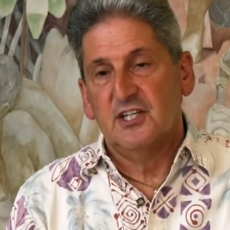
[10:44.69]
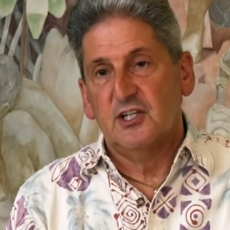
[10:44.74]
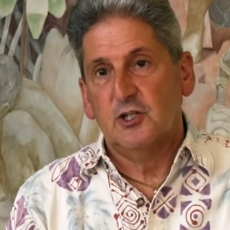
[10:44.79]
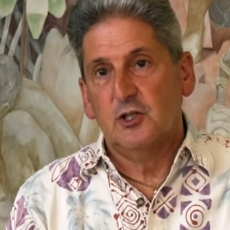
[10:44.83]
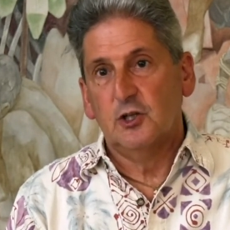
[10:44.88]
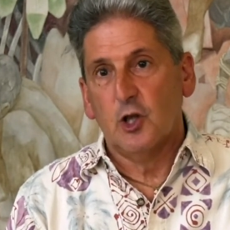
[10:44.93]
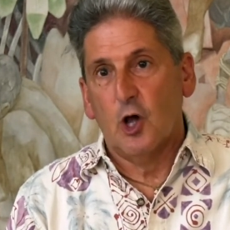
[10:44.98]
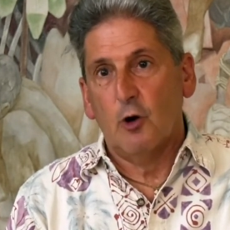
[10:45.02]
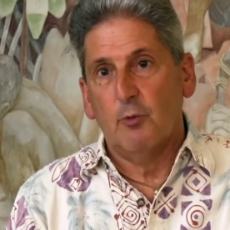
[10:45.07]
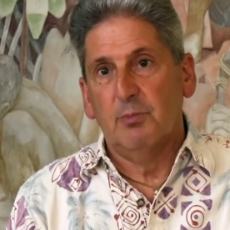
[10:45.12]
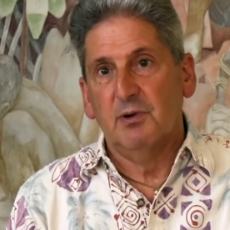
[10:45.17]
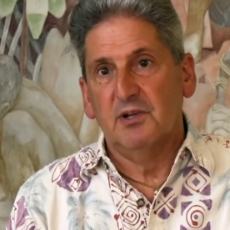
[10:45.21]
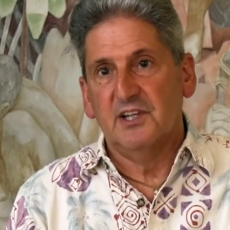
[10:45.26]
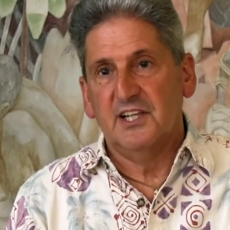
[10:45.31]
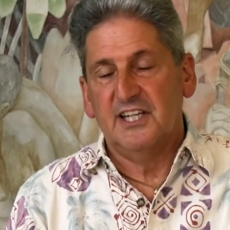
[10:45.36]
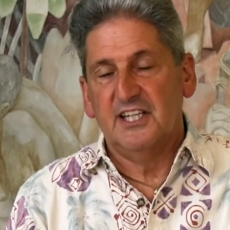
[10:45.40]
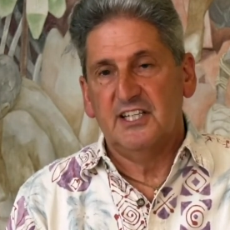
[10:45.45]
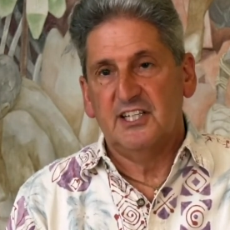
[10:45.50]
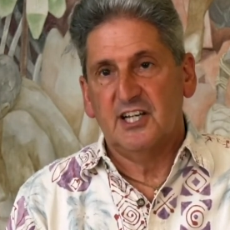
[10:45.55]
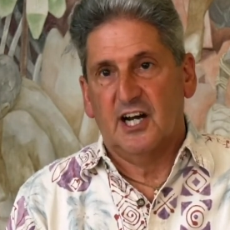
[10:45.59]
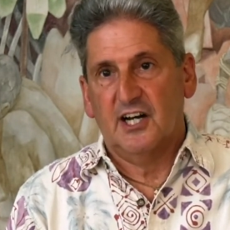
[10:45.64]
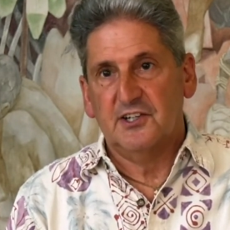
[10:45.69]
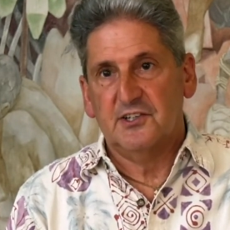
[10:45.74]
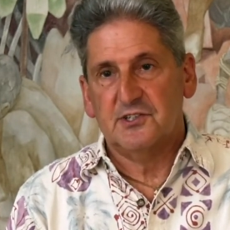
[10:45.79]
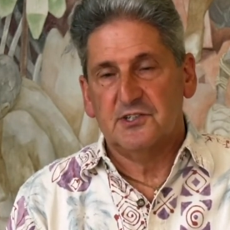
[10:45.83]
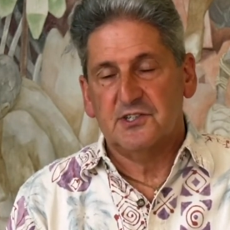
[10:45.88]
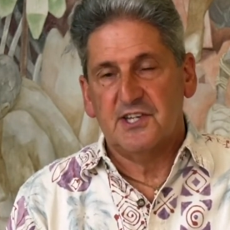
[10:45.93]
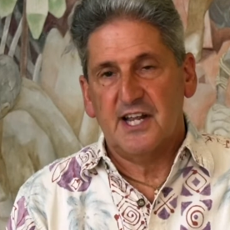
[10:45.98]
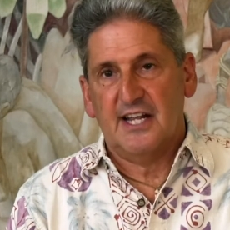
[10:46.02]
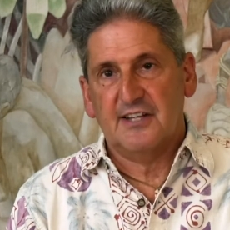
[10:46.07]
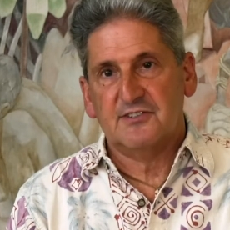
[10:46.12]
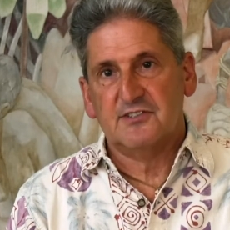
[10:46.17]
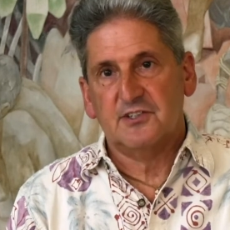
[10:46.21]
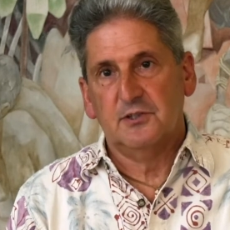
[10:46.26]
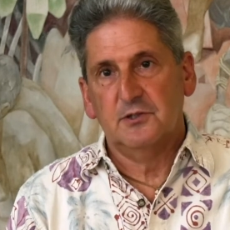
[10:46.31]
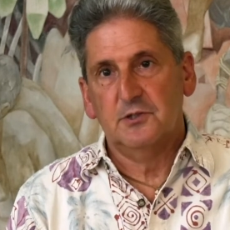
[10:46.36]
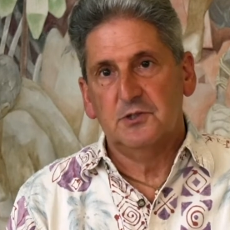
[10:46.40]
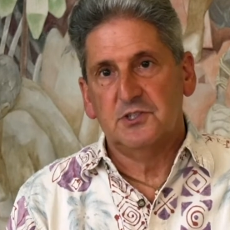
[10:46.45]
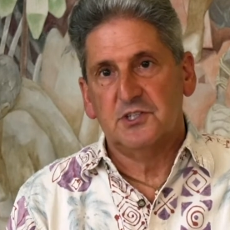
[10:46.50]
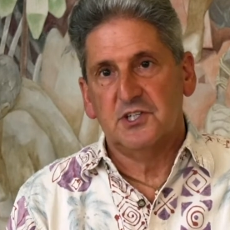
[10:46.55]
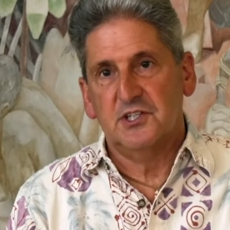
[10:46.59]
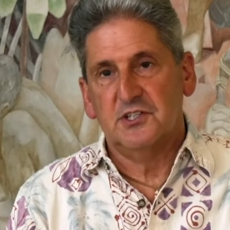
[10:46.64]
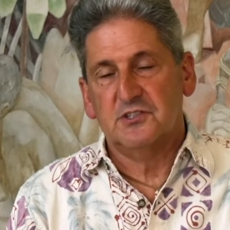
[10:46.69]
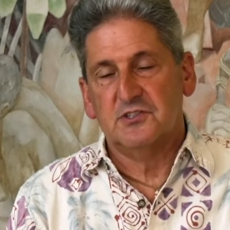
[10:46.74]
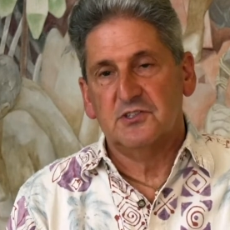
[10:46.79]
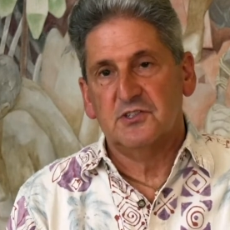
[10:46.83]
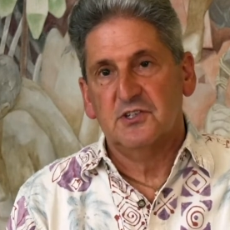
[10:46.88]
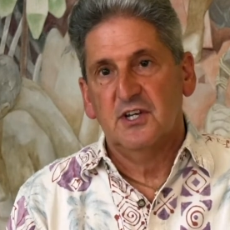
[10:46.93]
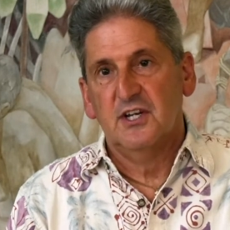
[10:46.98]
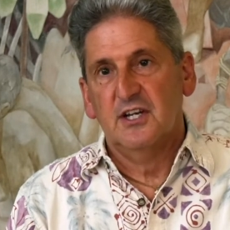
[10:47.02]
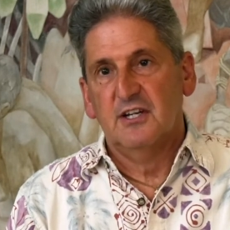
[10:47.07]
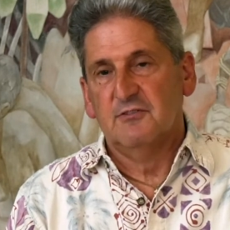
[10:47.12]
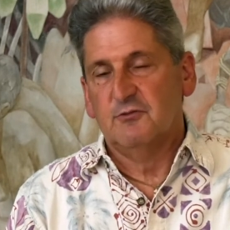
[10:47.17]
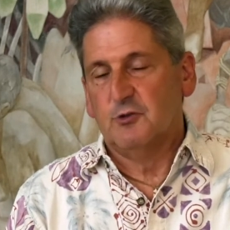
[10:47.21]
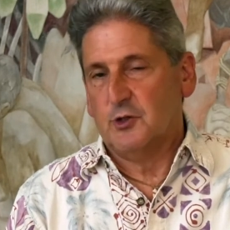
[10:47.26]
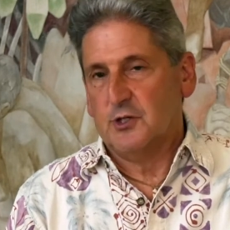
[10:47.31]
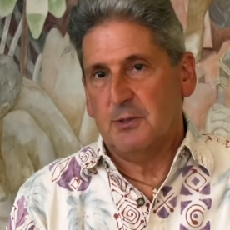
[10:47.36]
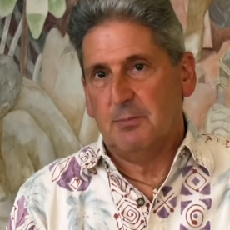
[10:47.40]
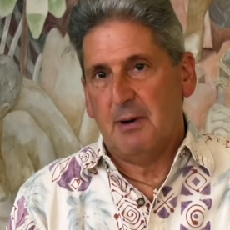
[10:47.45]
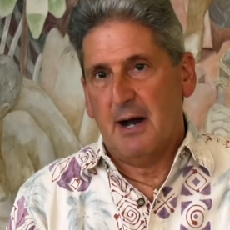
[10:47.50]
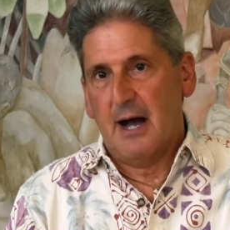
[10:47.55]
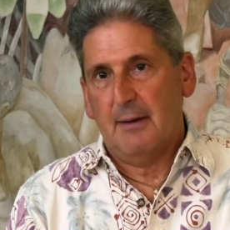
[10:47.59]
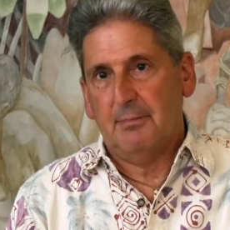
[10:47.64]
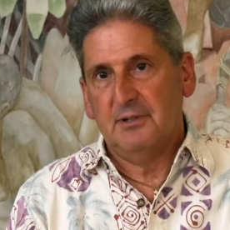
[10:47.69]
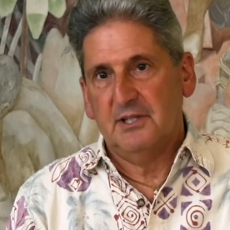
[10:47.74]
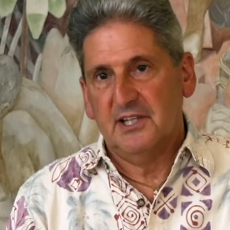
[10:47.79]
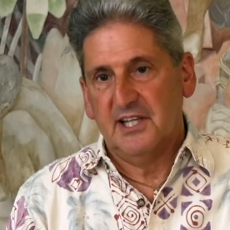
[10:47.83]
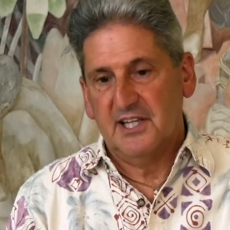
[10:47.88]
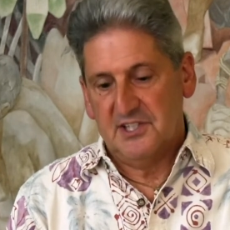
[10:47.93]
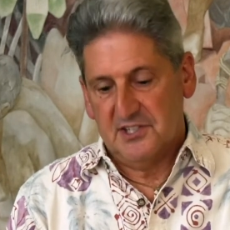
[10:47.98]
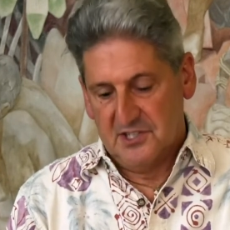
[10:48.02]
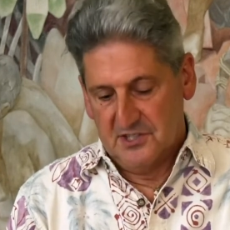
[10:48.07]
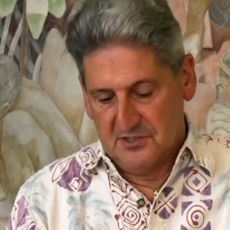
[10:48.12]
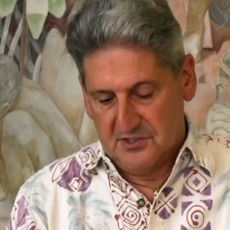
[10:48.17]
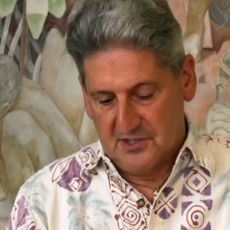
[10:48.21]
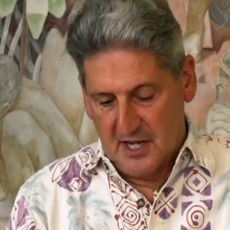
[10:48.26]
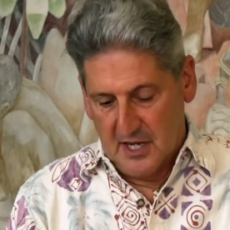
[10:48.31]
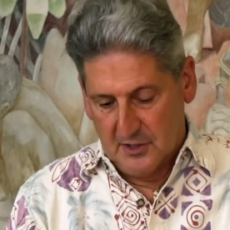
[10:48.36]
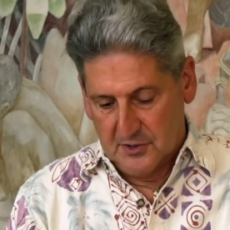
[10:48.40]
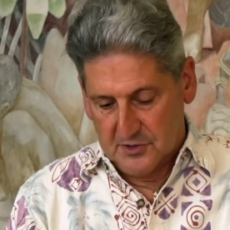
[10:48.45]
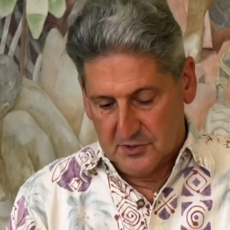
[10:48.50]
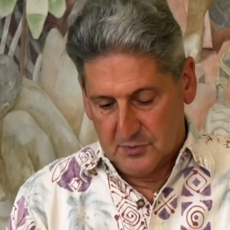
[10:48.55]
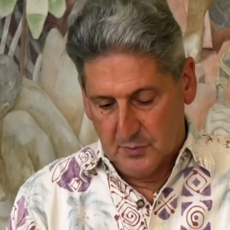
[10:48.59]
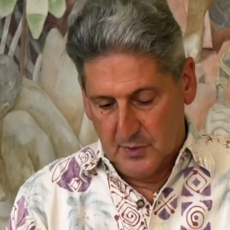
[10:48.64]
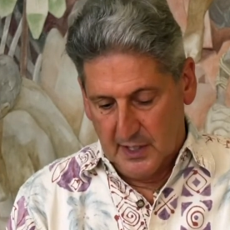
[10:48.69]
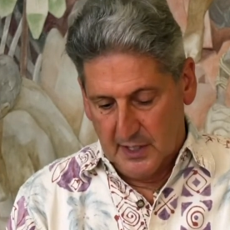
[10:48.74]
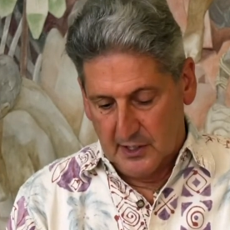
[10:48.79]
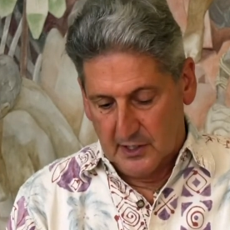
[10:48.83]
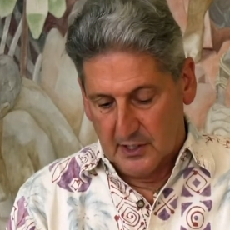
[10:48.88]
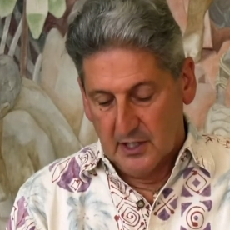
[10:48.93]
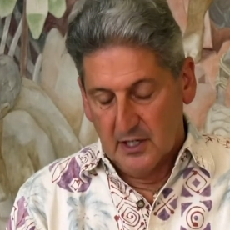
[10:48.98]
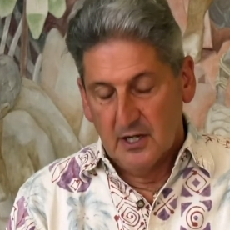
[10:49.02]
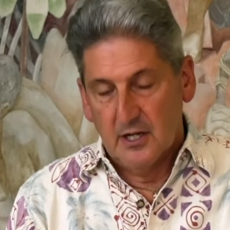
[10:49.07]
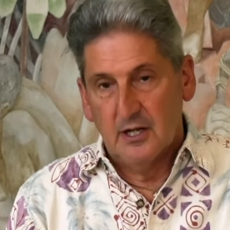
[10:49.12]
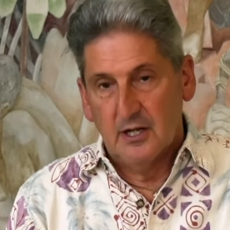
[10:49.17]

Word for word: globally to understand solutions for the populations elsewhere.